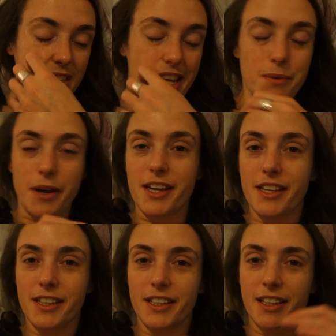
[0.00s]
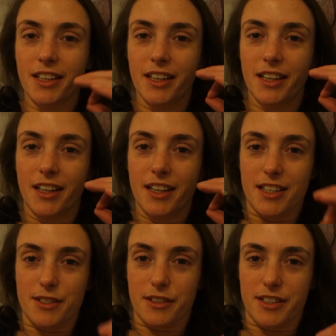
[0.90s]
Anyway,
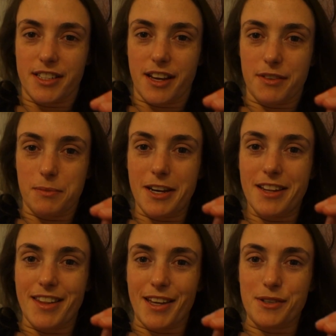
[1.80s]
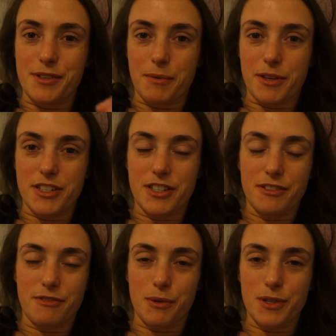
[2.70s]
that's all I've got to say for the minute. Thank you so
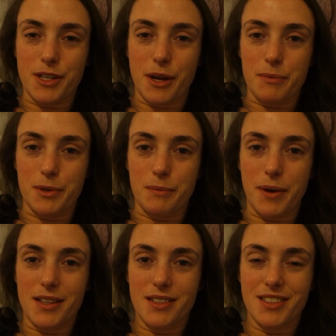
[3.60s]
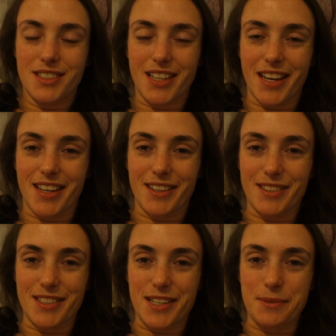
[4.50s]
much for watching. Hope you're doing well. Take care and
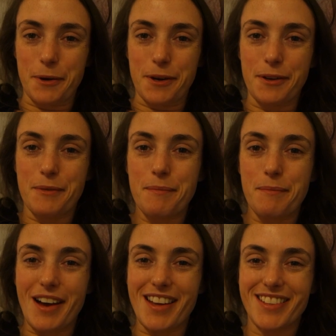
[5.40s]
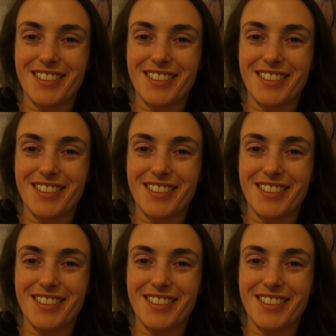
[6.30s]
I'll see you tomorrow. Bye.